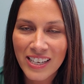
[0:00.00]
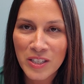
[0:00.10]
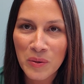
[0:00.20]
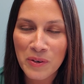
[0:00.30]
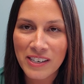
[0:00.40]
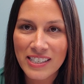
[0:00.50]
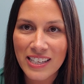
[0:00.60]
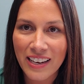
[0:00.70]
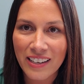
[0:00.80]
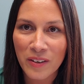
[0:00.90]
So we're
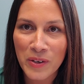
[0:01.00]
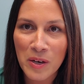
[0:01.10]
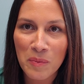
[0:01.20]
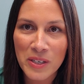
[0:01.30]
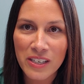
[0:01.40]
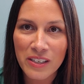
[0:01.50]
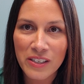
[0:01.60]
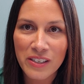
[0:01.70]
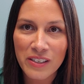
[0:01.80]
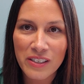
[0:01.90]
excited. We hope to